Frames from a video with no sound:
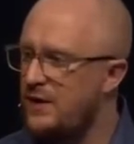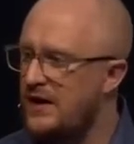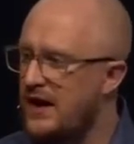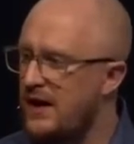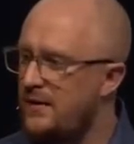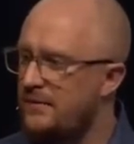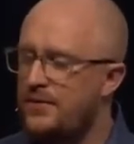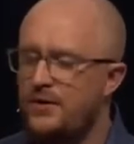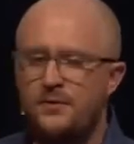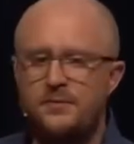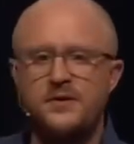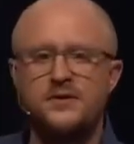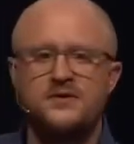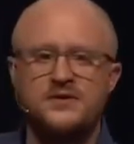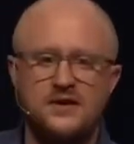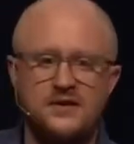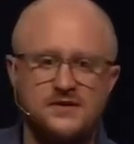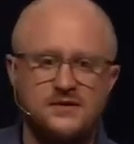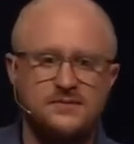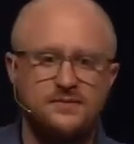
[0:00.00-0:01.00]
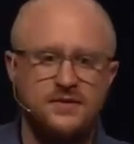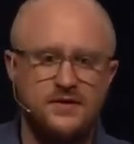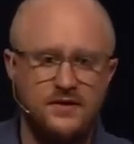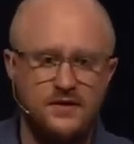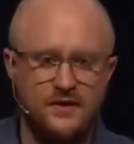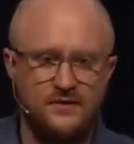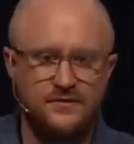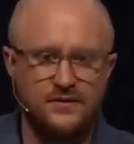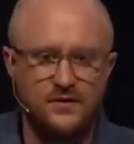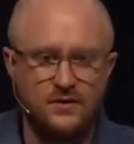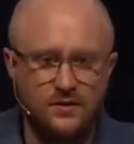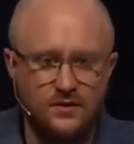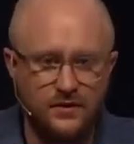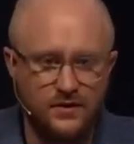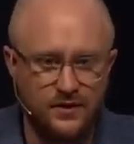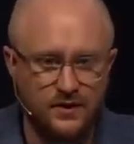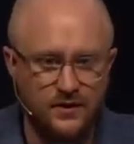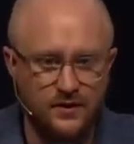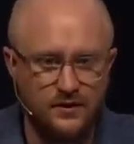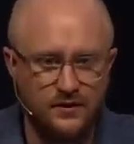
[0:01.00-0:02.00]
we kind of poo poo tongues and put it off in the
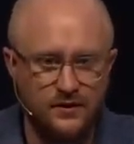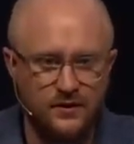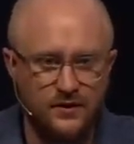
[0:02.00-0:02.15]
corner.